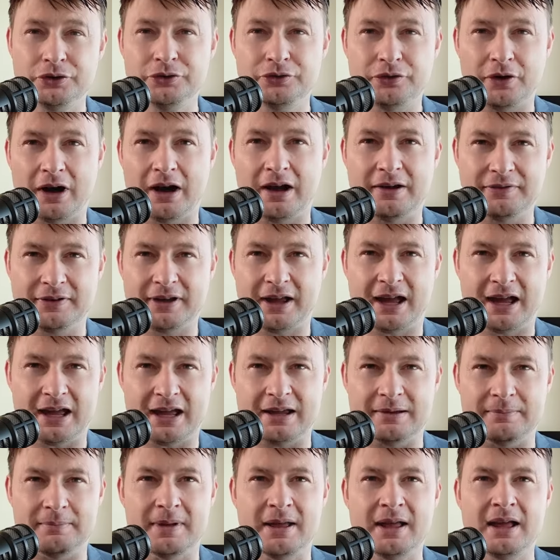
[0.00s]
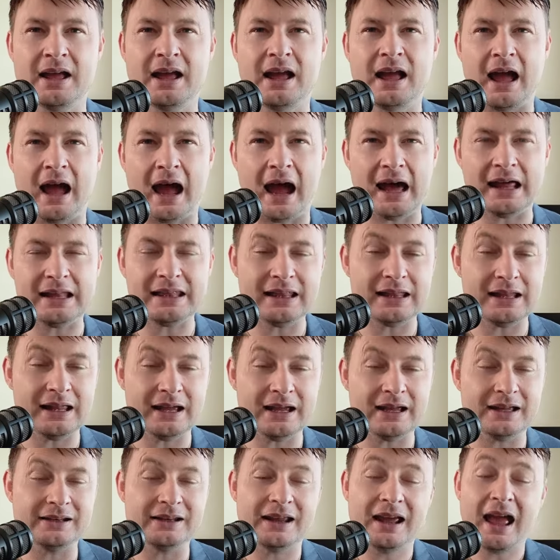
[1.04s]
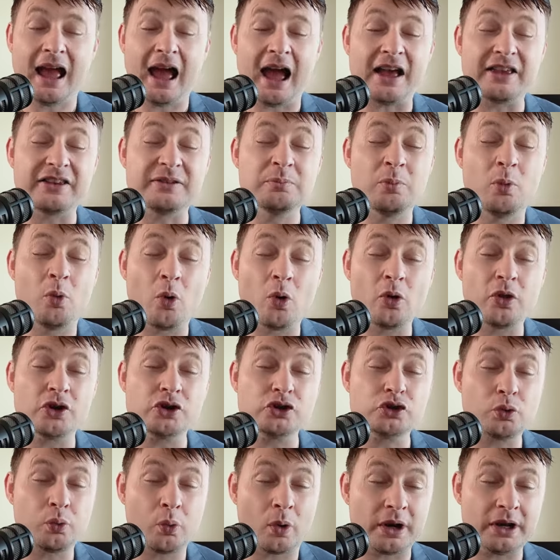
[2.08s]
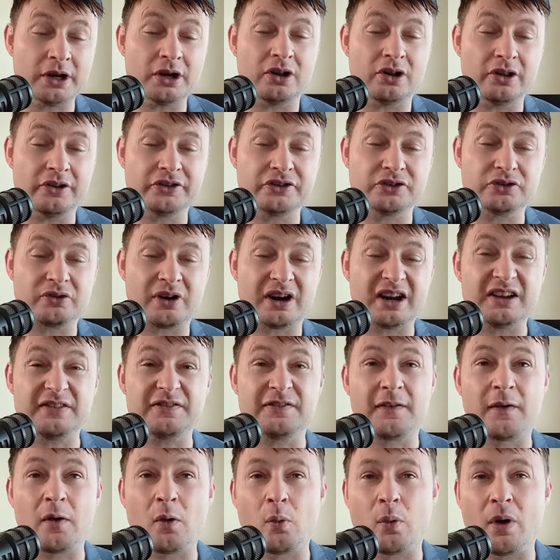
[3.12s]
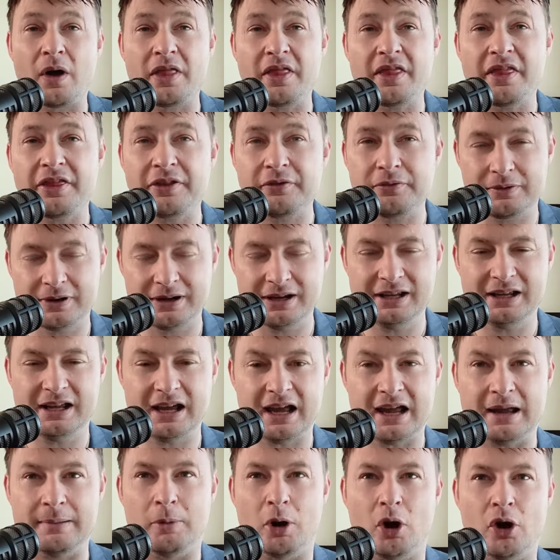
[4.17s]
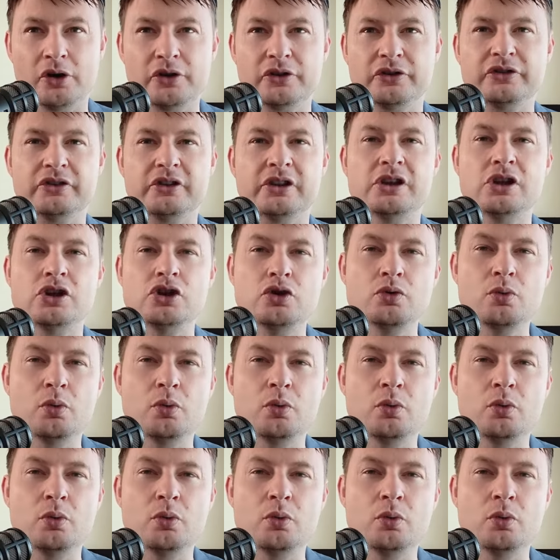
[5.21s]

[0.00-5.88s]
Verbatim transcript: 5 game. Adelaide has more than $20 in rake for a 1 3 game. Honestly, you